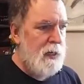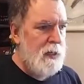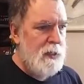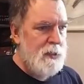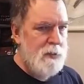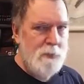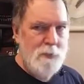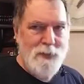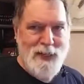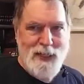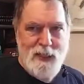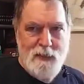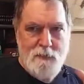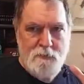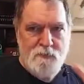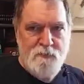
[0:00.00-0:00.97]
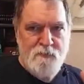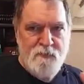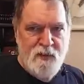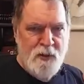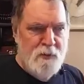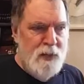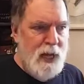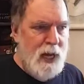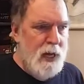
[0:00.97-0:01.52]
So let's
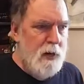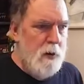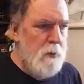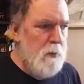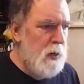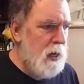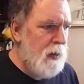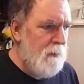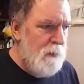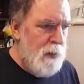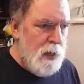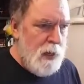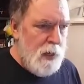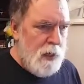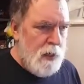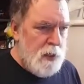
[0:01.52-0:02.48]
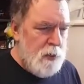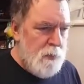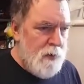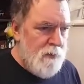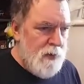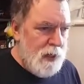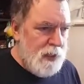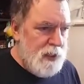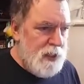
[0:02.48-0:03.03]
figure that out. So we've
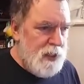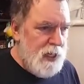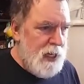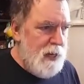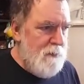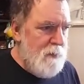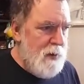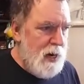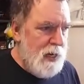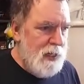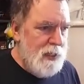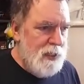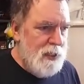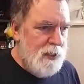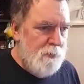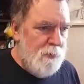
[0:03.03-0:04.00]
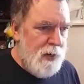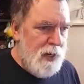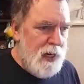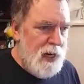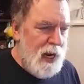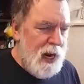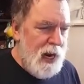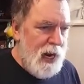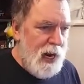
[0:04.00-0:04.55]
got c minus
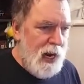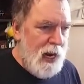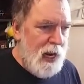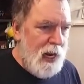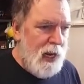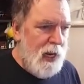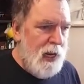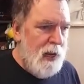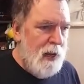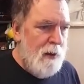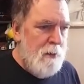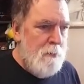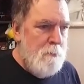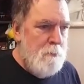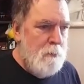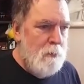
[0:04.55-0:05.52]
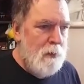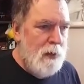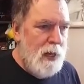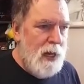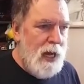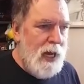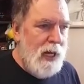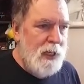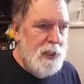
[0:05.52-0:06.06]
3a
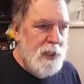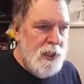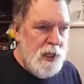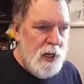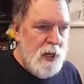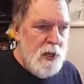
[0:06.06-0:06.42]
plus